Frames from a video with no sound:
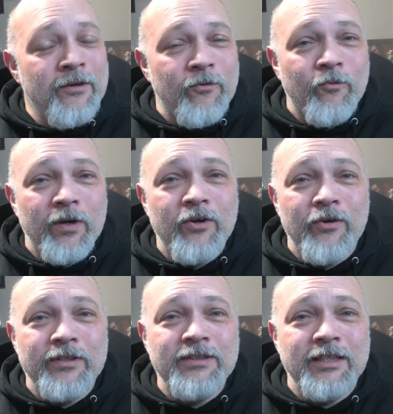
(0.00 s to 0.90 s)
we're
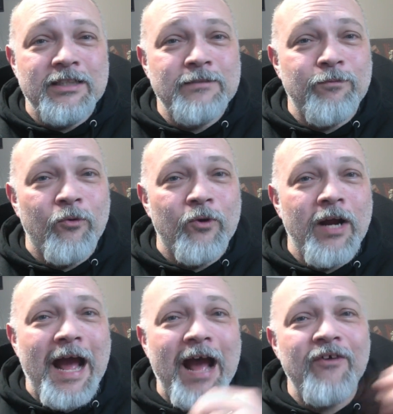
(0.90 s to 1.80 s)
going to explore
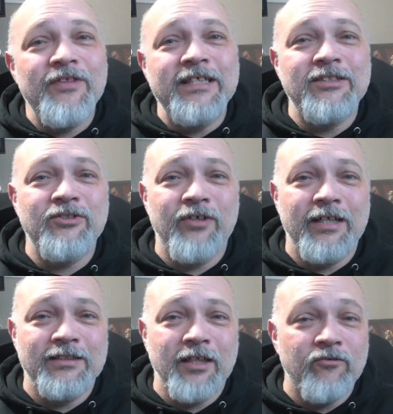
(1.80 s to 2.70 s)
how these
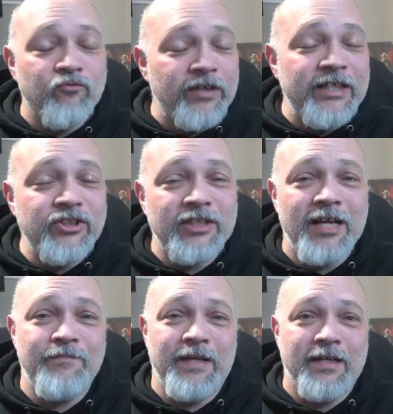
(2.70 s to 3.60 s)
trends are
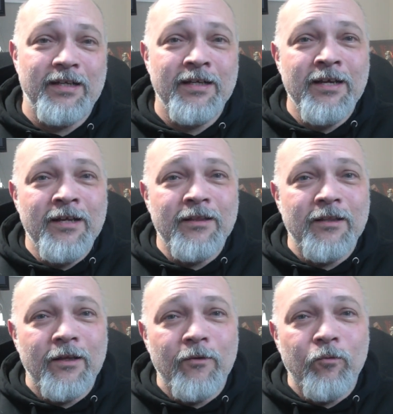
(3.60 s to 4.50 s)
reshaping
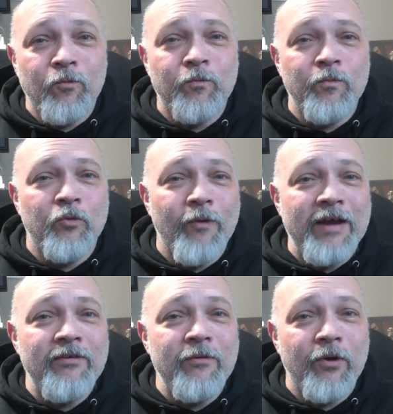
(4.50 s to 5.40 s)
the way
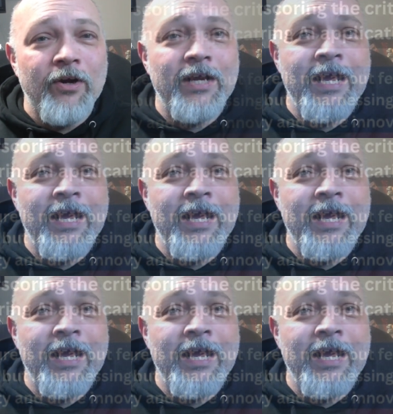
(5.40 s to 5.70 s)
we work